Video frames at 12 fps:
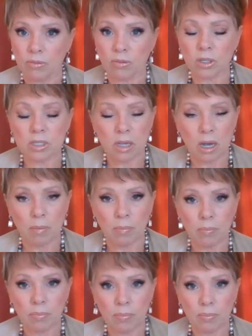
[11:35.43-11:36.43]
for
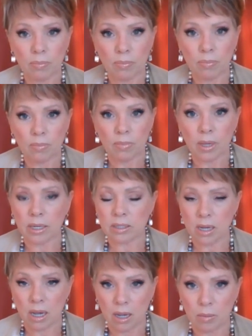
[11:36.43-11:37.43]
some at
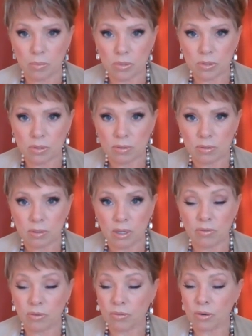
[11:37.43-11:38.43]
times,
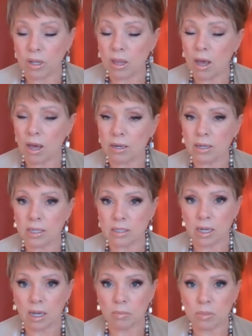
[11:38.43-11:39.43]
even for a lot at
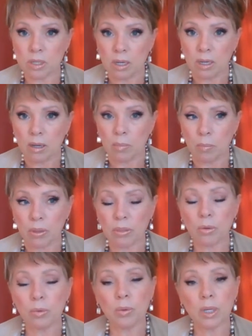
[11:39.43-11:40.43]
times, but
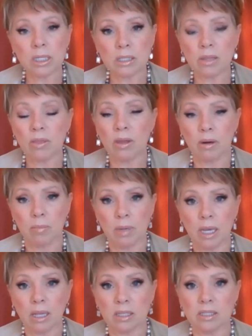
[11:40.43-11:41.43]
the reason they're
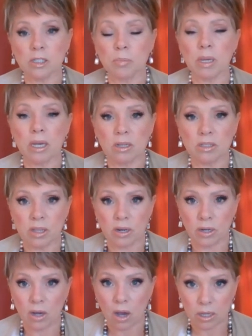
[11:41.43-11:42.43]
myths is because
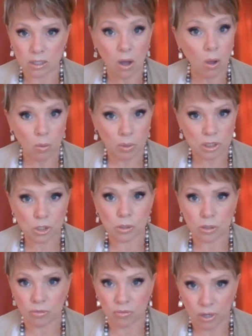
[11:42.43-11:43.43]
they're not always
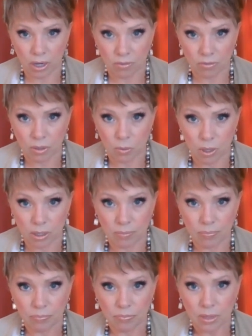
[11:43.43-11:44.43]
true for everyone.
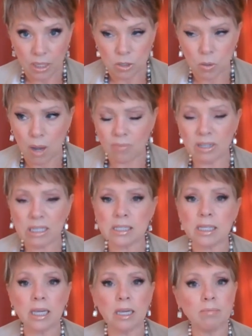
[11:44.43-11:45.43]
So
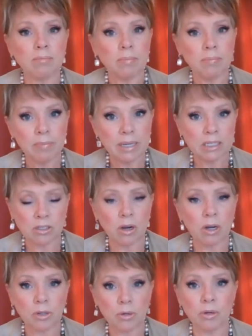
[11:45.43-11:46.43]
obviously, it's
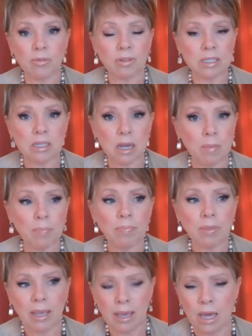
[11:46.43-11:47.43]
not true for some.
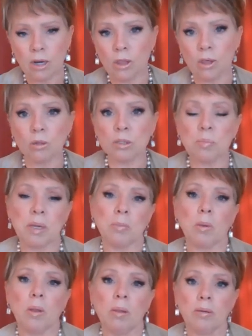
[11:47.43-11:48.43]
How do those
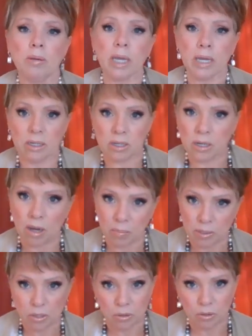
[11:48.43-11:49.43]
people get it to not
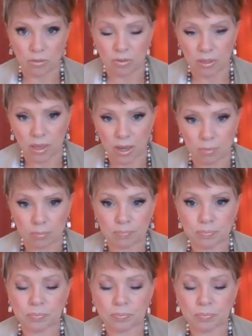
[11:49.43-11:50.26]
be true for them?